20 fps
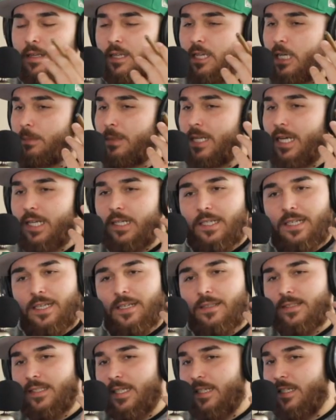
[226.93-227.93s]
And I'm not
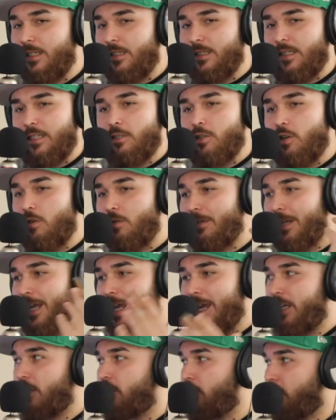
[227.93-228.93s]
against any, you know,
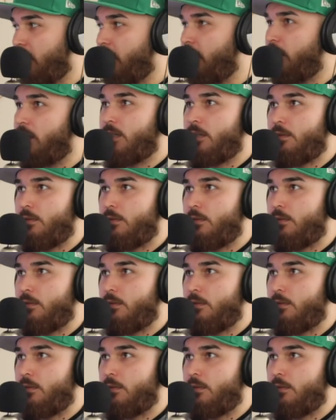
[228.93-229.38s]
gay shit